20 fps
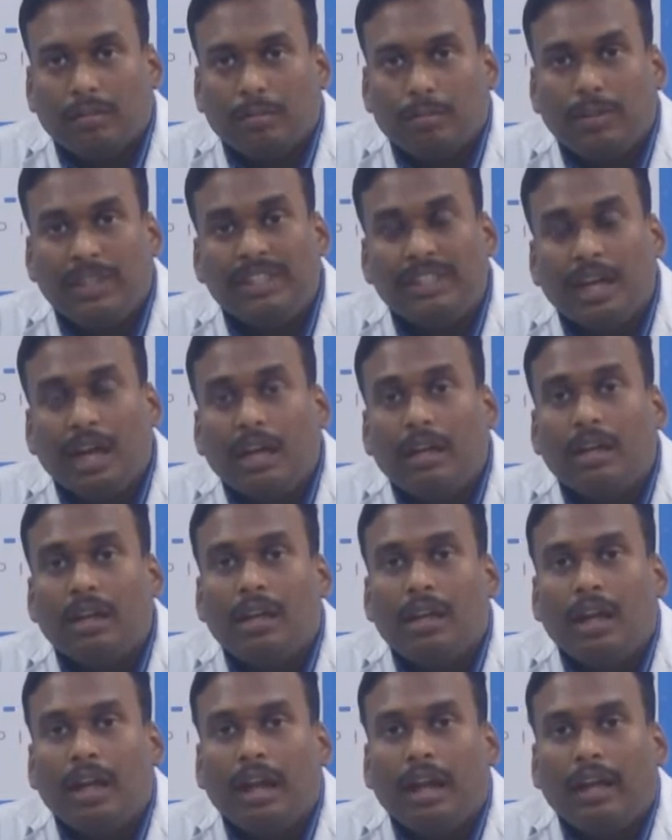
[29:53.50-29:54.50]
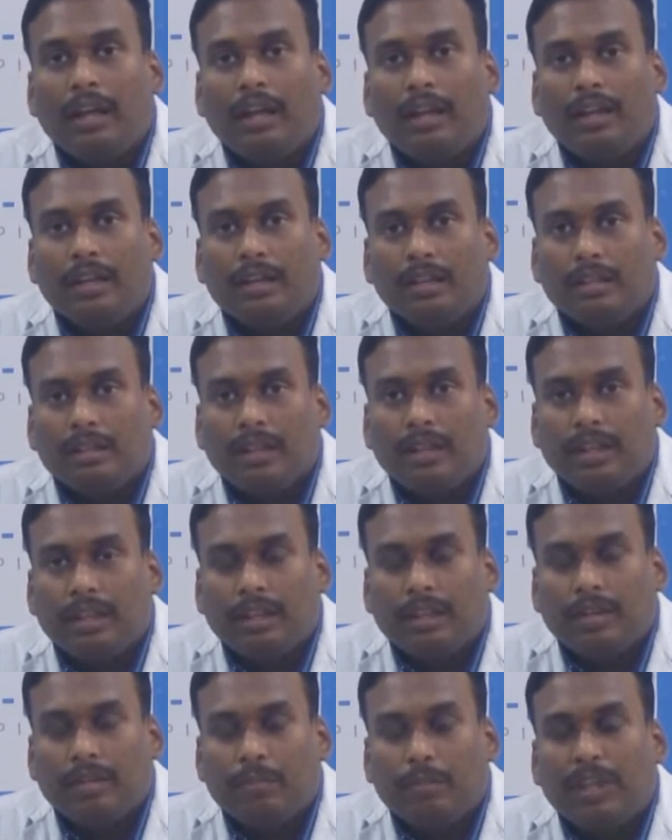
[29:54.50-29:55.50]
bizarre and
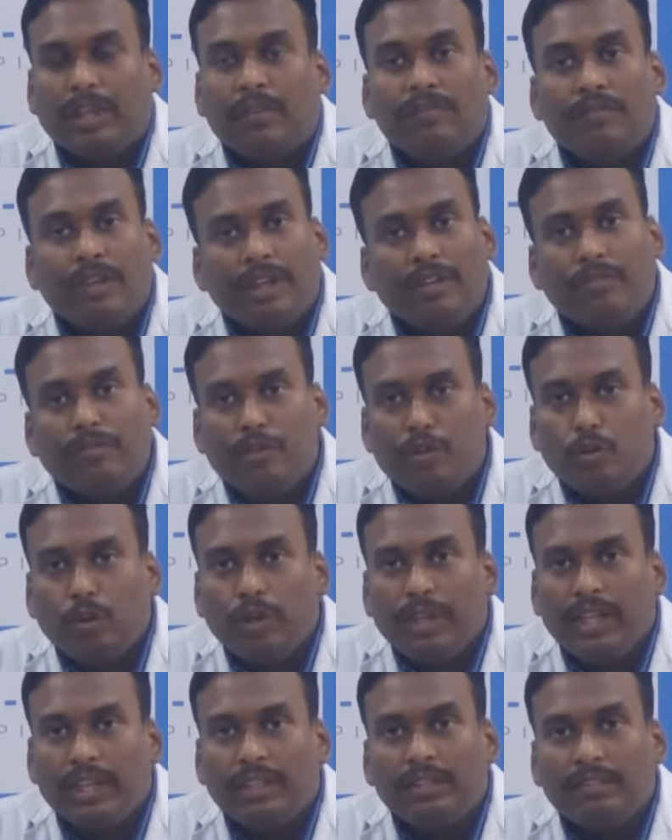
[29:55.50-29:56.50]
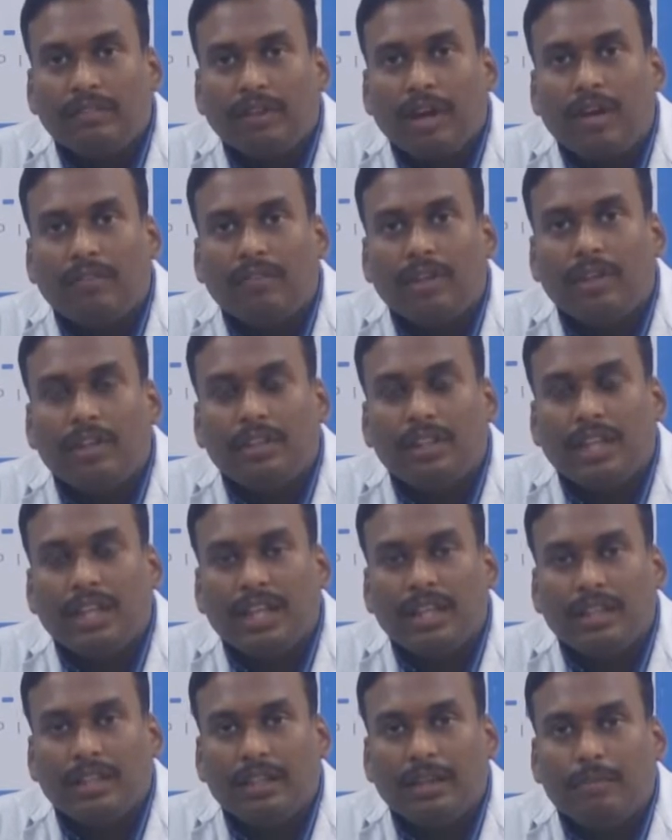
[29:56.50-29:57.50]
they become very furious after
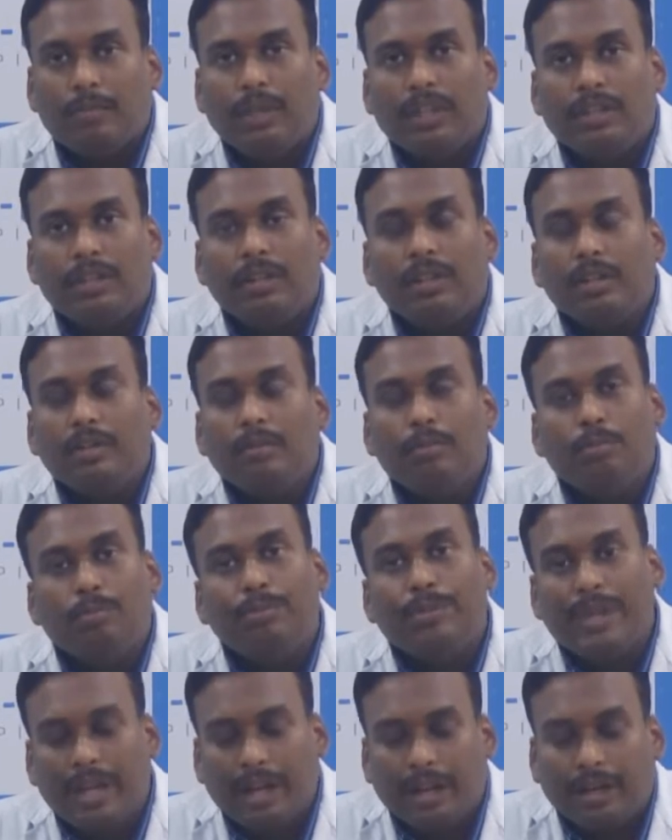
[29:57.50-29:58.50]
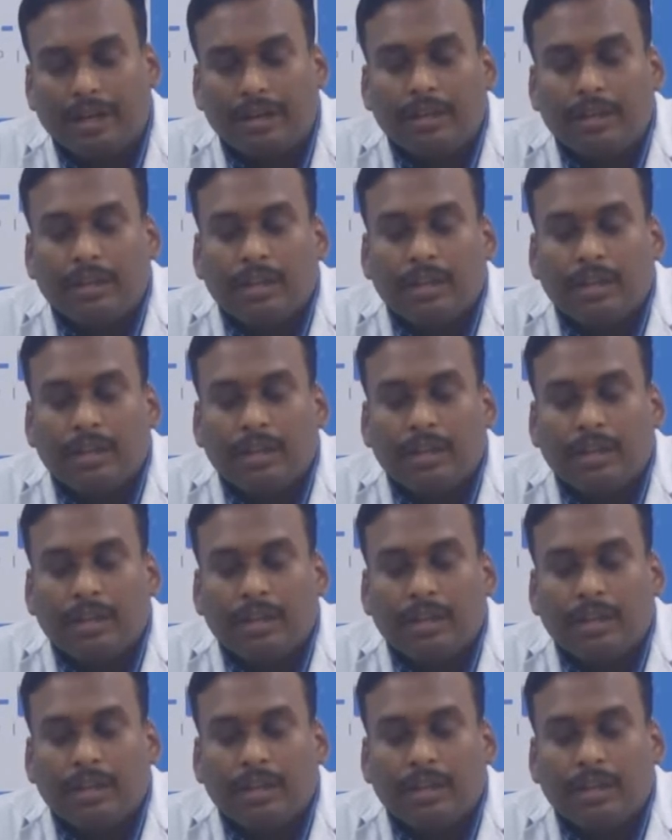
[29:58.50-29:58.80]
seeing them in the mirror.